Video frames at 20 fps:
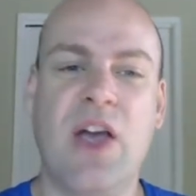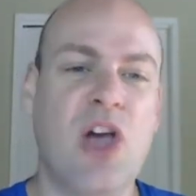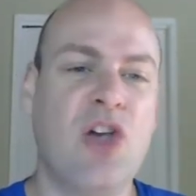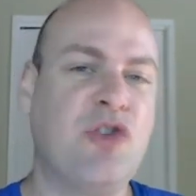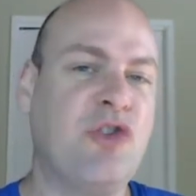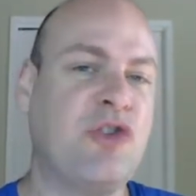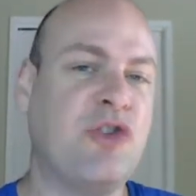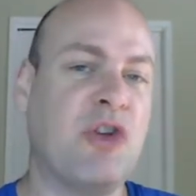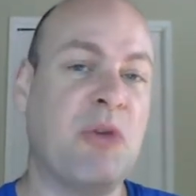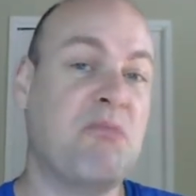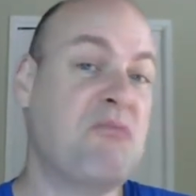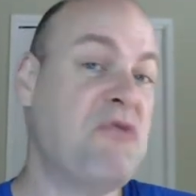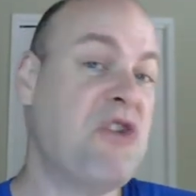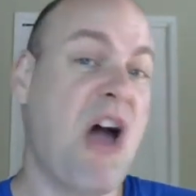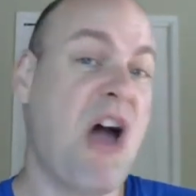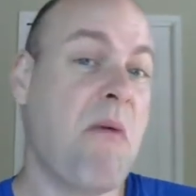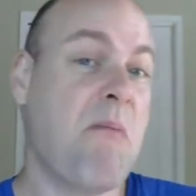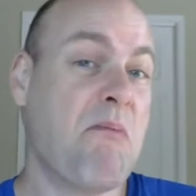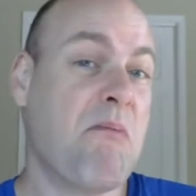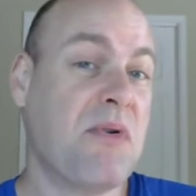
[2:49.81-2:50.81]
some
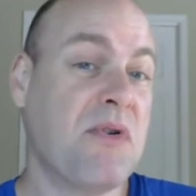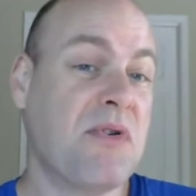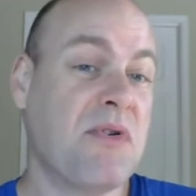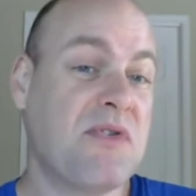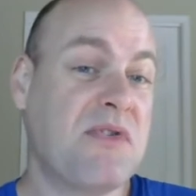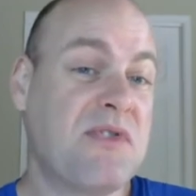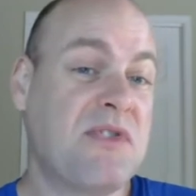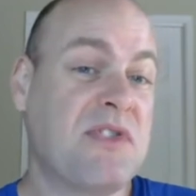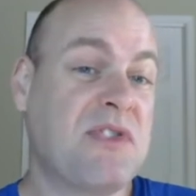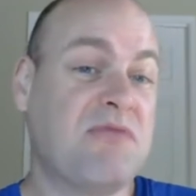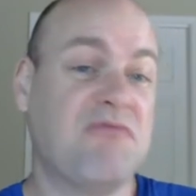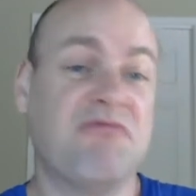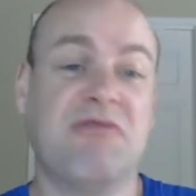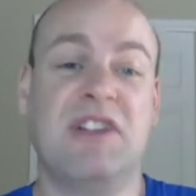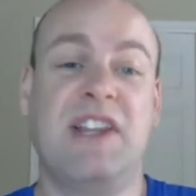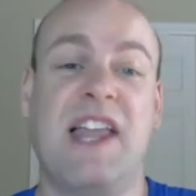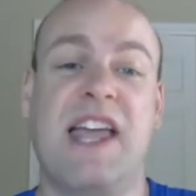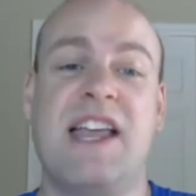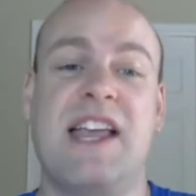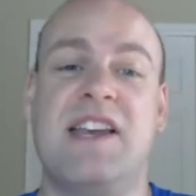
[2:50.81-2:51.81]
numbers
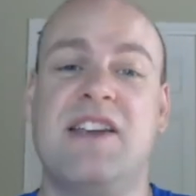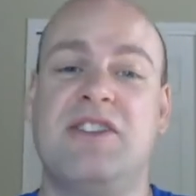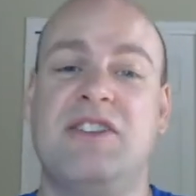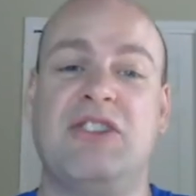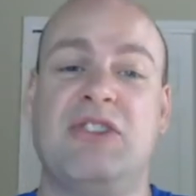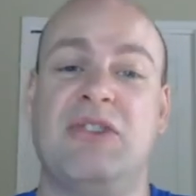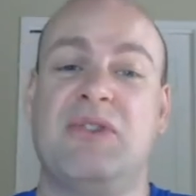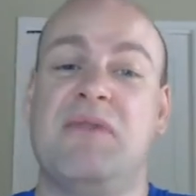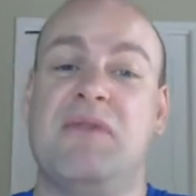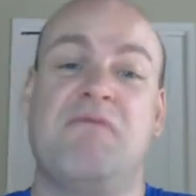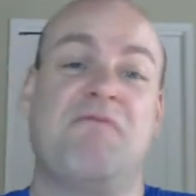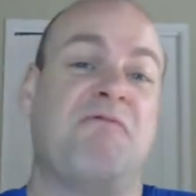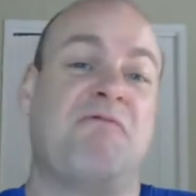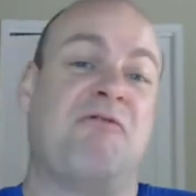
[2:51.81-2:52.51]
related to